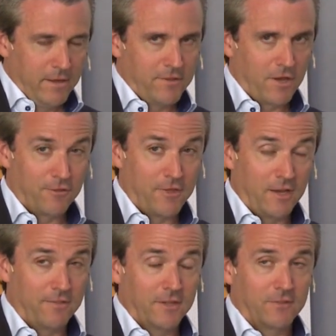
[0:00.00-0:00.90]
the other thing
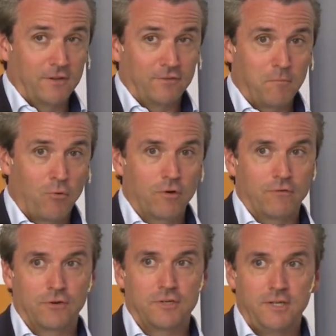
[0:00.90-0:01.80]
I think that it's important
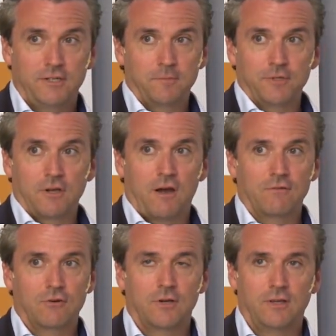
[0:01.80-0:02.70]
for TTIP to
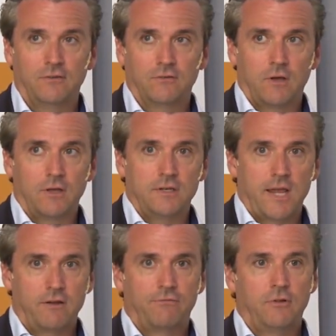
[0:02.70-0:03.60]
cover is uh,
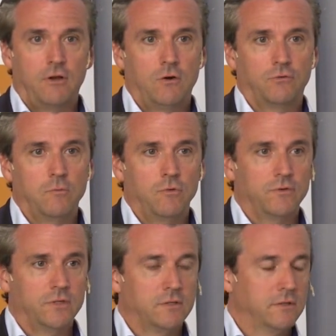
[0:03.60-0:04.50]
data flow as we move
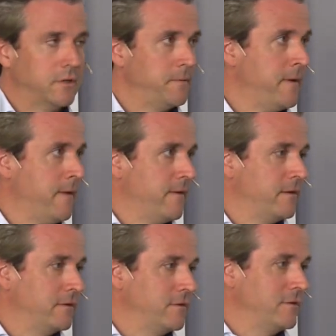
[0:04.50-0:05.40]
into the
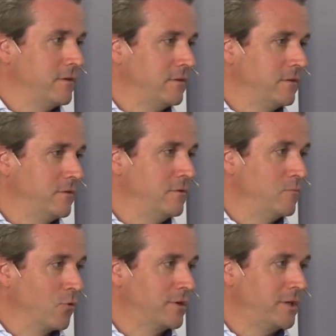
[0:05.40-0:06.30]
uh,
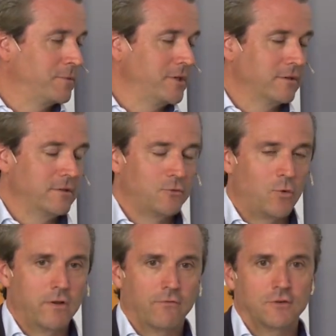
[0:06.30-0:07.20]
more deeply into the
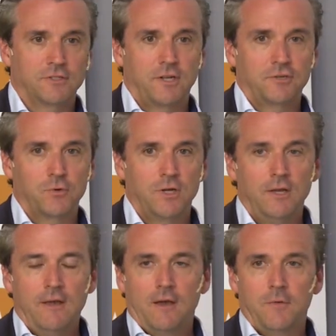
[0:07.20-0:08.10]
21st century.
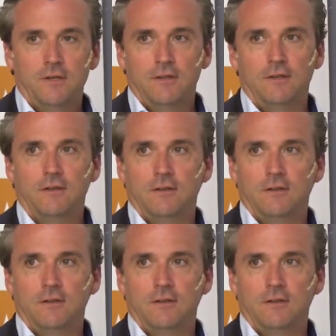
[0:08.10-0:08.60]
I mean,